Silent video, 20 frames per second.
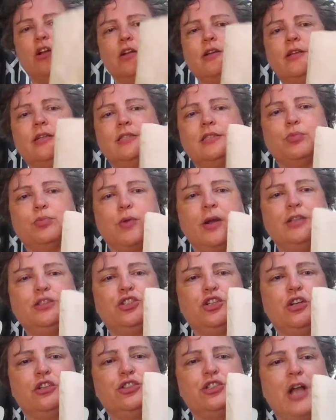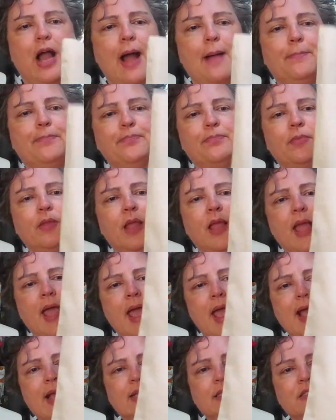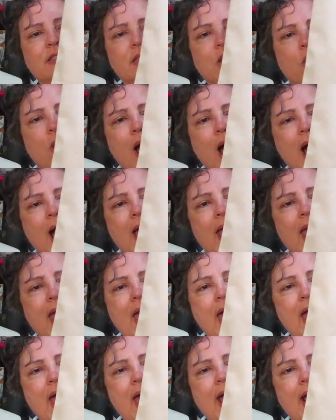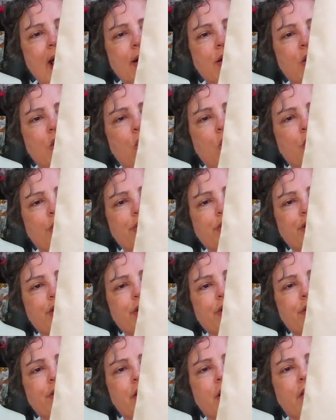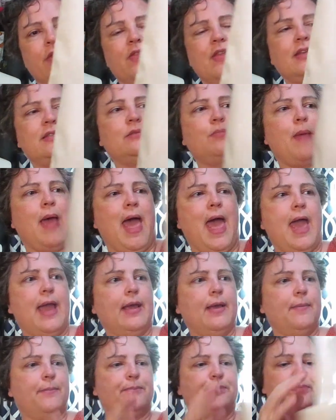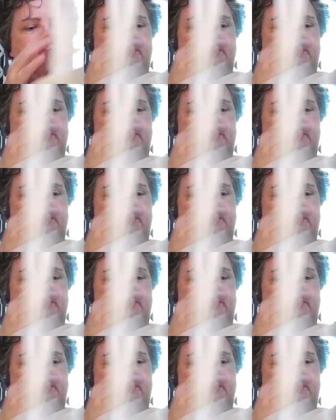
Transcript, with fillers: started a spreadshirt shop, and so I had ordered this bag.